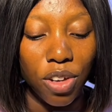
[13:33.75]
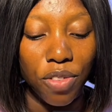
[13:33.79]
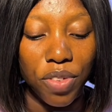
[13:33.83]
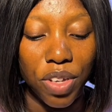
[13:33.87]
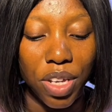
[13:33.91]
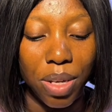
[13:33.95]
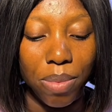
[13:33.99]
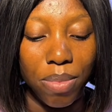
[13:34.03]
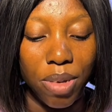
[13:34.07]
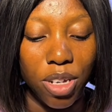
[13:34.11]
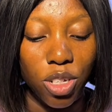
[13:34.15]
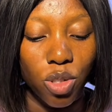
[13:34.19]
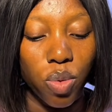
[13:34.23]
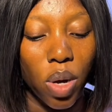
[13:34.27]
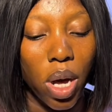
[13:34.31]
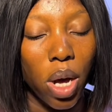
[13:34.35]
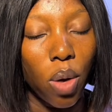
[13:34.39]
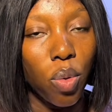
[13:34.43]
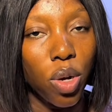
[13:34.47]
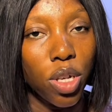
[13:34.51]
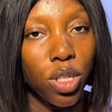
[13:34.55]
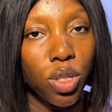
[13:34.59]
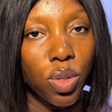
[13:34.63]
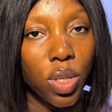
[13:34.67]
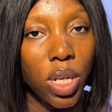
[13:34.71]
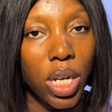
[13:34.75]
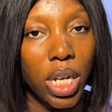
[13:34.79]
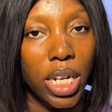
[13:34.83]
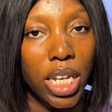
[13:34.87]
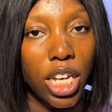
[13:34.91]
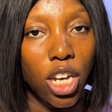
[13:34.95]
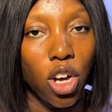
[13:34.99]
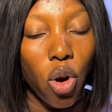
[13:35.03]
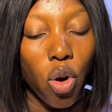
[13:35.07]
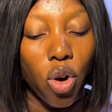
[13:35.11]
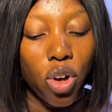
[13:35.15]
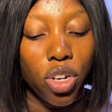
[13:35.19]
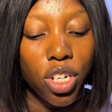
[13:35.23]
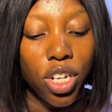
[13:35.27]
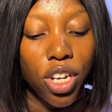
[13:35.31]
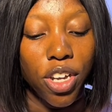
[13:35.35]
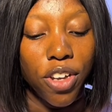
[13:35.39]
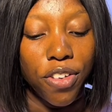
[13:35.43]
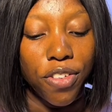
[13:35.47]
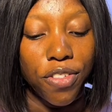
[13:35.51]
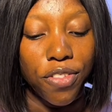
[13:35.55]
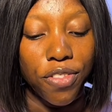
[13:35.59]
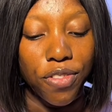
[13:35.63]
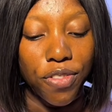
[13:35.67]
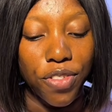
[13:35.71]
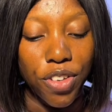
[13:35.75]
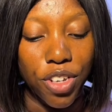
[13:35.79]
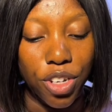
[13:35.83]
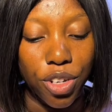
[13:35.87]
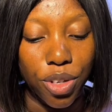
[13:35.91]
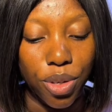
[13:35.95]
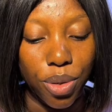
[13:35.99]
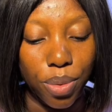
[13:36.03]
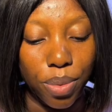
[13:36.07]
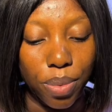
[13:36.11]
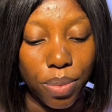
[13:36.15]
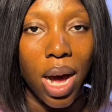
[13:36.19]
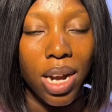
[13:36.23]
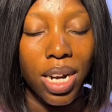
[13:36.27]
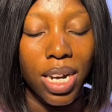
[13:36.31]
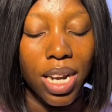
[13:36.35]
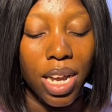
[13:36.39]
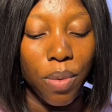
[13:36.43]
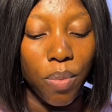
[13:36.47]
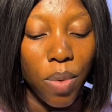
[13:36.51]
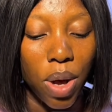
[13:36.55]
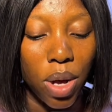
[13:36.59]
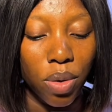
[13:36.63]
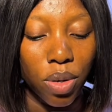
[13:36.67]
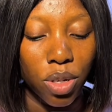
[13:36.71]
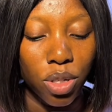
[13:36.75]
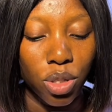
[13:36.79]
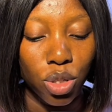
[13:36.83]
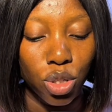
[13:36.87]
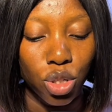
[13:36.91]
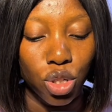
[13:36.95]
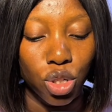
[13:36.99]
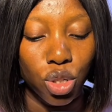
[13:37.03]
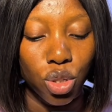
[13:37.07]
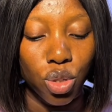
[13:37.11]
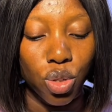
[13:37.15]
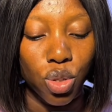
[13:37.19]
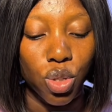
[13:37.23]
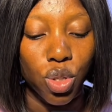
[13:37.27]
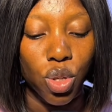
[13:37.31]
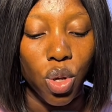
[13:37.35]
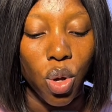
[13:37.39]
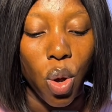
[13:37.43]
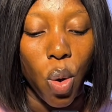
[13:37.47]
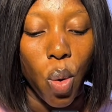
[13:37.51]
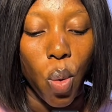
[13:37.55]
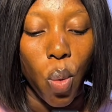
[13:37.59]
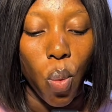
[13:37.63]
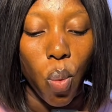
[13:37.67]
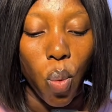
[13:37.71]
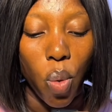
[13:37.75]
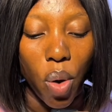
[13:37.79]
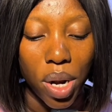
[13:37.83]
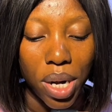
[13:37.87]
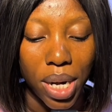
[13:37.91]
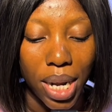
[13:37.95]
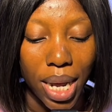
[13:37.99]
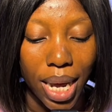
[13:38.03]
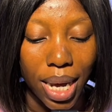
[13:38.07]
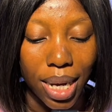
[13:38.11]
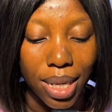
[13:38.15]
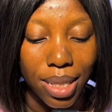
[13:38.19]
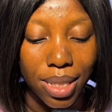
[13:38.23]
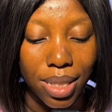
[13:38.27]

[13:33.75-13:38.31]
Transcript: image, we are going to click on video, and then we're going to choose 1x.